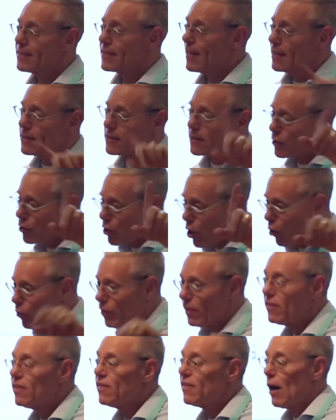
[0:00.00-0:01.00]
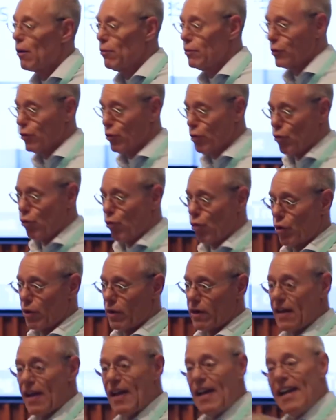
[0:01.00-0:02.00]
and says, no, this is how it's going to
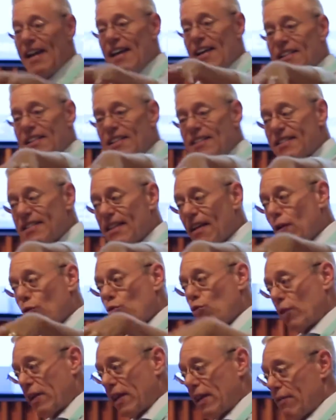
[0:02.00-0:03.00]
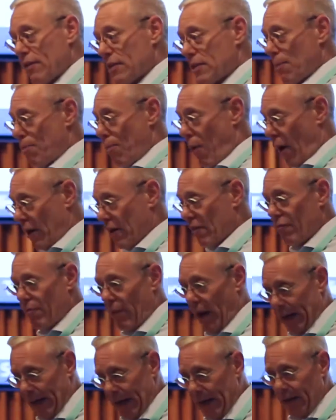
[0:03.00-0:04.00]
work. The seller will give us a pot of
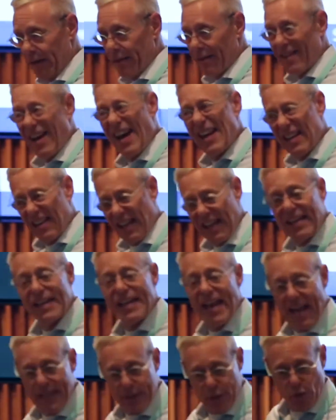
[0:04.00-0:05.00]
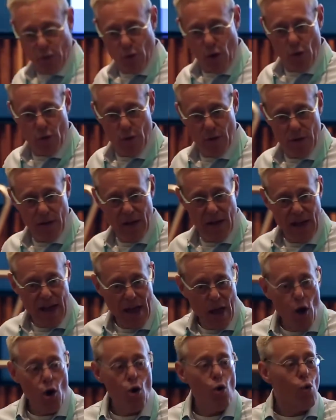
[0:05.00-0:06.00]
money, kind of like an escrow.
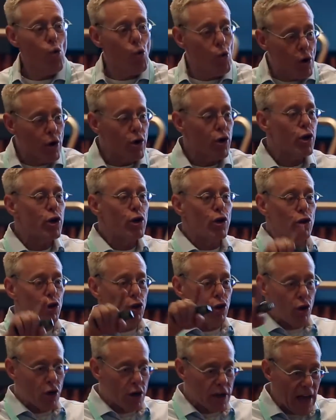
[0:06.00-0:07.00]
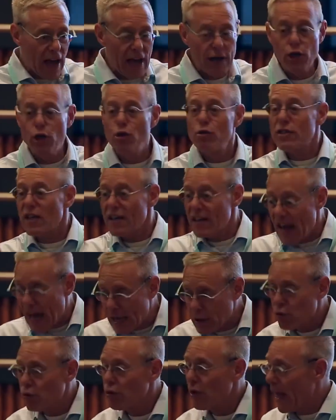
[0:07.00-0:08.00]
We're going to look and use a
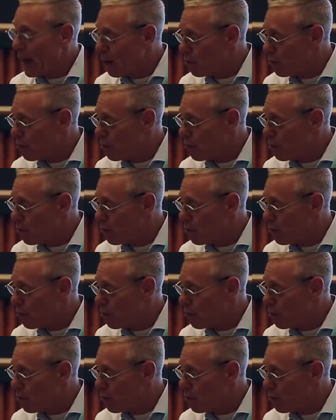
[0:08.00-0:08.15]
natural